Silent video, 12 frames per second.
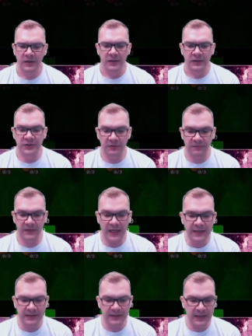So
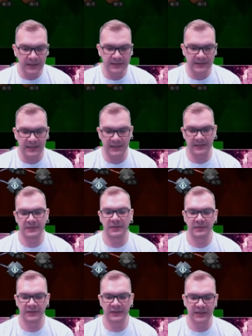that is it.
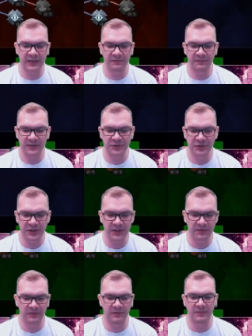That's kind of my
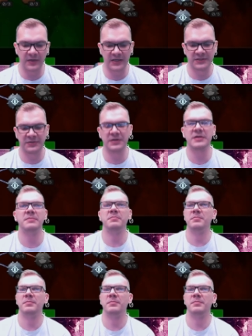general mastery